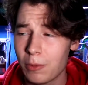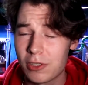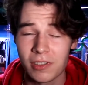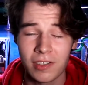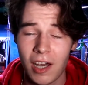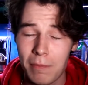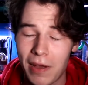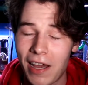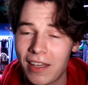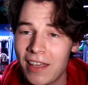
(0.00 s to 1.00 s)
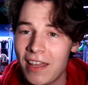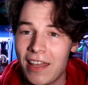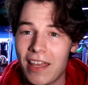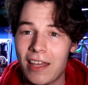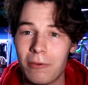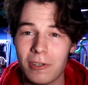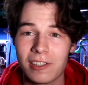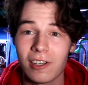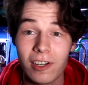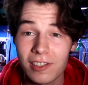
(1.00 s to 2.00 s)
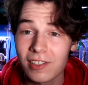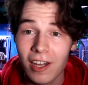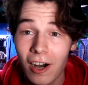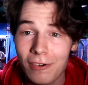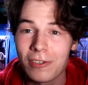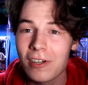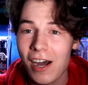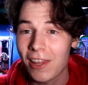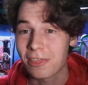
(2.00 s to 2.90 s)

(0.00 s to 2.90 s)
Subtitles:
it would just come back. It was honestly awful. I